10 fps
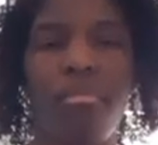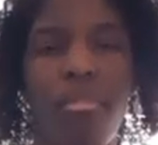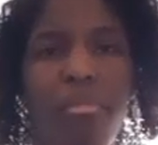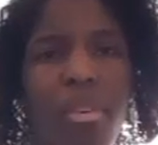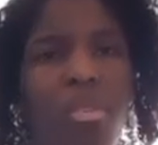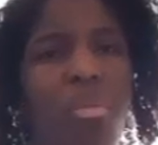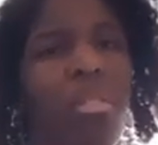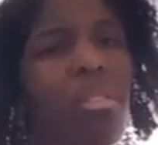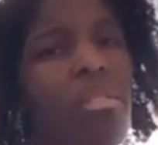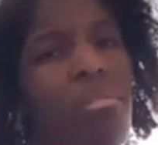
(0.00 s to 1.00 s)
we've been
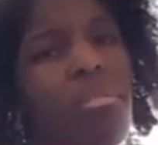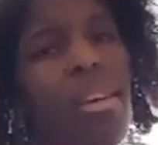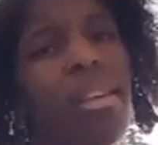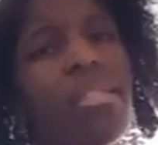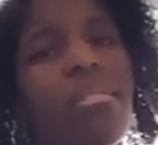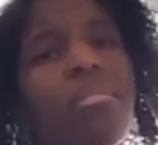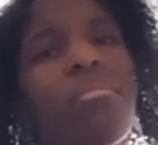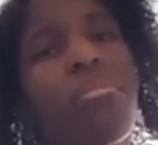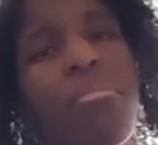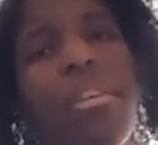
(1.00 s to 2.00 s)
going a little nuts, a
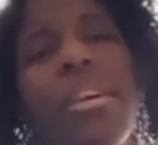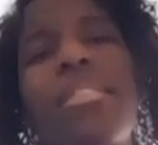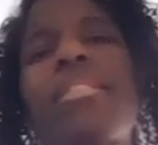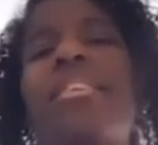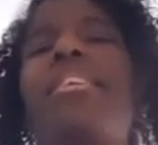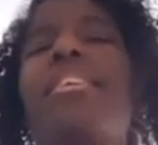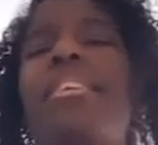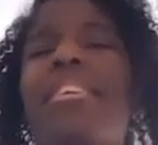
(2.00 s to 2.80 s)
little crazy,